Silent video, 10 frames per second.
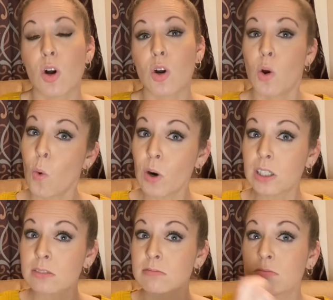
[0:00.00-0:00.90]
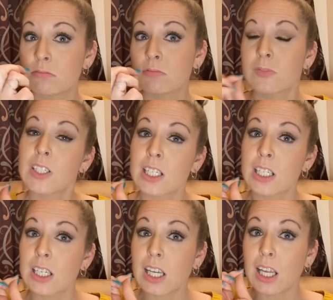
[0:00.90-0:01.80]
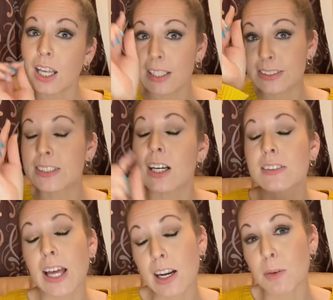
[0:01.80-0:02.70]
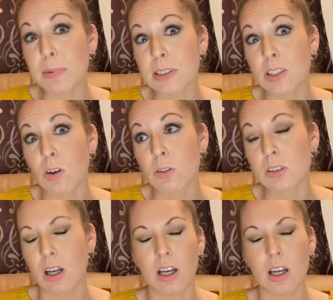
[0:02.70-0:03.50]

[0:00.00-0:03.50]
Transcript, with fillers: corn and stuck that up his nose.